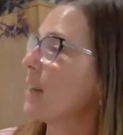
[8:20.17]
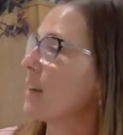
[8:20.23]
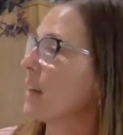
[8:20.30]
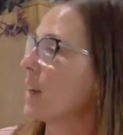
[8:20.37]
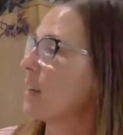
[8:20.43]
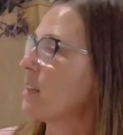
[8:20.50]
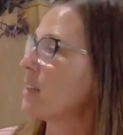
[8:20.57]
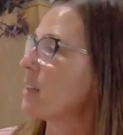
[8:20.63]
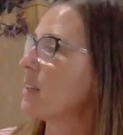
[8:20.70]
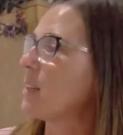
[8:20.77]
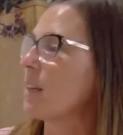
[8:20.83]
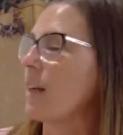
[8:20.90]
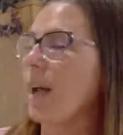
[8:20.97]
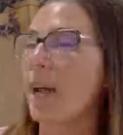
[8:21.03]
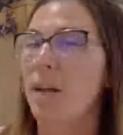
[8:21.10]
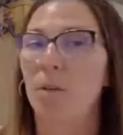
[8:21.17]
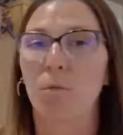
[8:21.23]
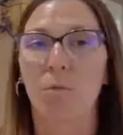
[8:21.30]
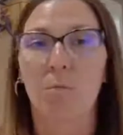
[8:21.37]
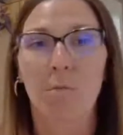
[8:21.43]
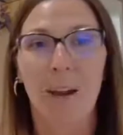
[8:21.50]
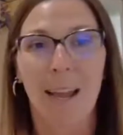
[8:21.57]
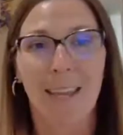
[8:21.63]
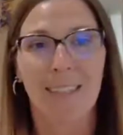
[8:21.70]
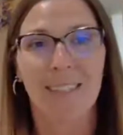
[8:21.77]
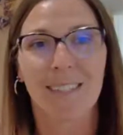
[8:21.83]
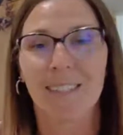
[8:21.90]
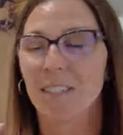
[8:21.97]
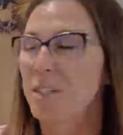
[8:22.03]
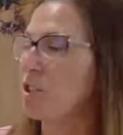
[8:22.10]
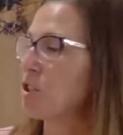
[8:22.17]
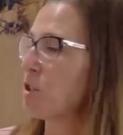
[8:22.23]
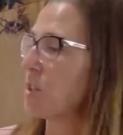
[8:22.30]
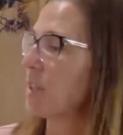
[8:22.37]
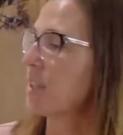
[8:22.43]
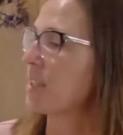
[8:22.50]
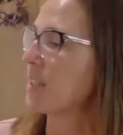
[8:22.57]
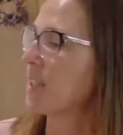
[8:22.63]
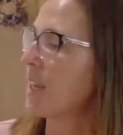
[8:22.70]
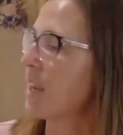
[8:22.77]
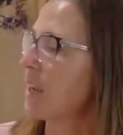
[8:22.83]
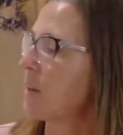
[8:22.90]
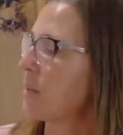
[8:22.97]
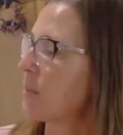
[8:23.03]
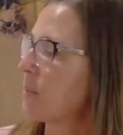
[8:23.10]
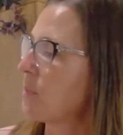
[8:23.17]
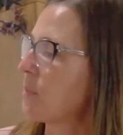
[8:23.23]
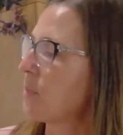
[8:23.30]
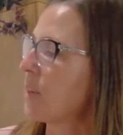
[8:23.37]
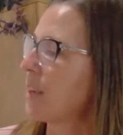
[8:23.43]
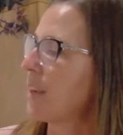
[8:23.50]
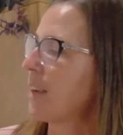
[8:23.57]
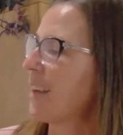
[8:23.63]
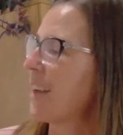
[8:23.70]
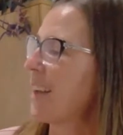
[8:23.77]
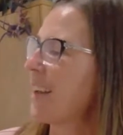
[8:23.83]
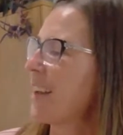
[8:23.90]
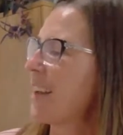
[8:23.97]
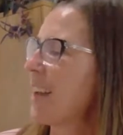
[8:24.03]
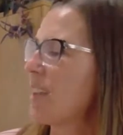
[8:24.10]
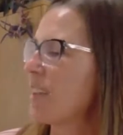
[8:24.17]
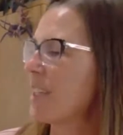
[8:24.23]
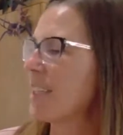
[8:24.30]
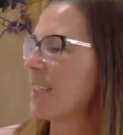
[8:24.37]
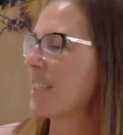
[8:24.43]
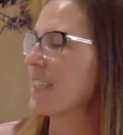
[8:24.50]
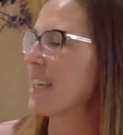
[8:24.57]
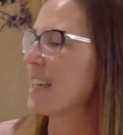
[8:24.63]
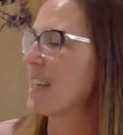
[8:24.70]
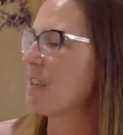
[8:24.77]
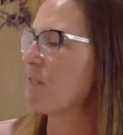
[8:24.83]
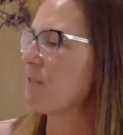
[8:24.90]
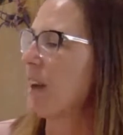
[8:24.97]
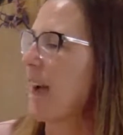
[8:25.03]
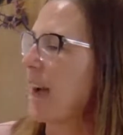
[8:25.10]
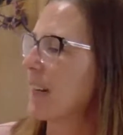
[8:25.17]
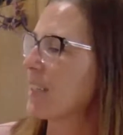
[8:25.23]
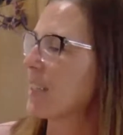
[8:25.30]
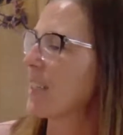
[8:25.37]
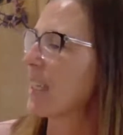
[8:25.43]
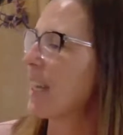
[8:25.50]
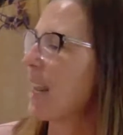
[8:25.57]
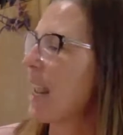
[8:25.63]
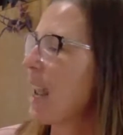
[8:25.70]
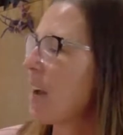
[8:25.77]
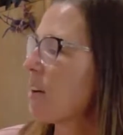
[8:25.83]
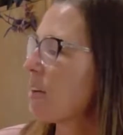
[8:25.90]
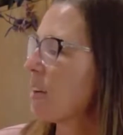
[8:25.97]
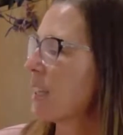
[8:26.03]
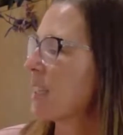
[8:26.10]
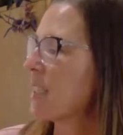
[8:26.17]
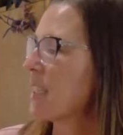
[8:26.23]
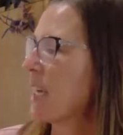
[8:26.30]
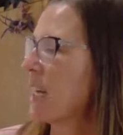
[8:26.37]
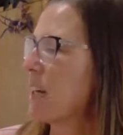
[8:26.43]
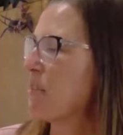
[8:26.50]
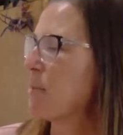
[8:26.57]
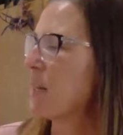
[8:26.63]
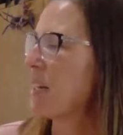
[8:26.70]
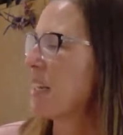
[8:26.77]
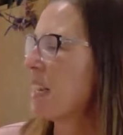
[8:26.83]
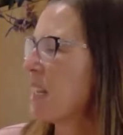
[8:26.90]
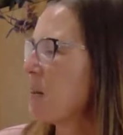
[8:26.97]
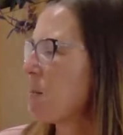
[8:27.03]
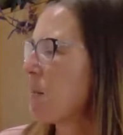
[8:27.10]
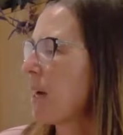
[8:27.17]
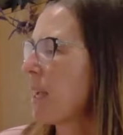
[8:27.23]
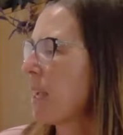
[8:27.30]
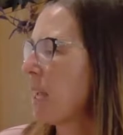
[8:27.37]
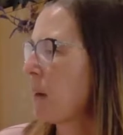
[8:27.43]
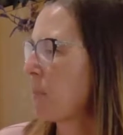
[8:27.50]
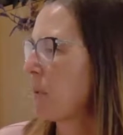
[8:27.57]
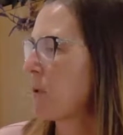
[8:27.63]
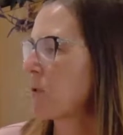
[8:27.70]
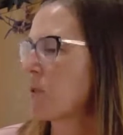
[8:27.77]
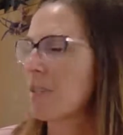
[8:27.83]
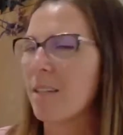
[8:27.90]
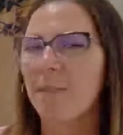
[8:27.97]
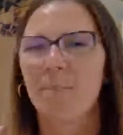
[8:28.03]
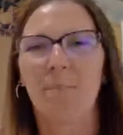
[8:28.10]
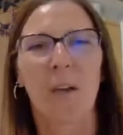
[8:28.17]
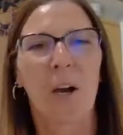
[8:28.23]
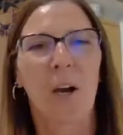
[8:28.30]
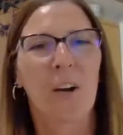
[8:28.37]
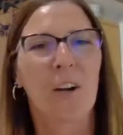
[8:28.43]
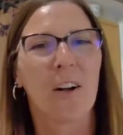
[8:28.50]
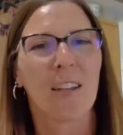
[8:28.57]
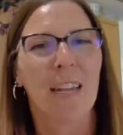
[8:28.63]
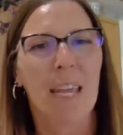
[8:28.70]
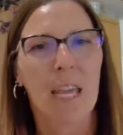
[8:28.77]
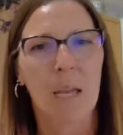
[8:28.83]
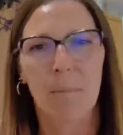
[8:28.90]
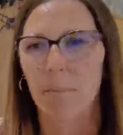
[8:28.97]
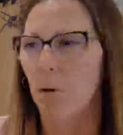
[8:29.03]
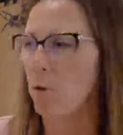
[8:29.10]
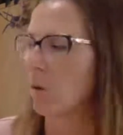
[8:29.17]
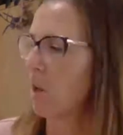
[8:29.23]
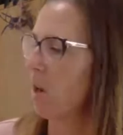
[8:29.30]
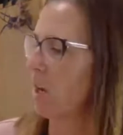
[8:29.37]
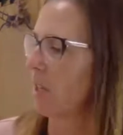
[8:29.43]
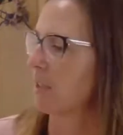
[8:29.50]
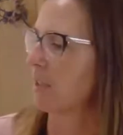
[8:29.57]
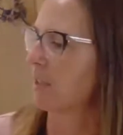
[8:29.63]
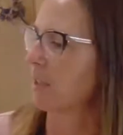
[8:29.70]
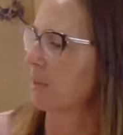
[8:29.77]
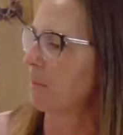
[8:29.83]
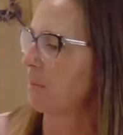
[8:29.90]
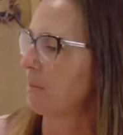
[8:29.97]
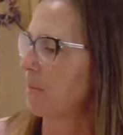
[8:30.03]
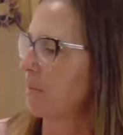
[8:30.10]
at night and rest during the day. Now this is a neat fact. The areas that have been eaten by hippos are called hippo lawns.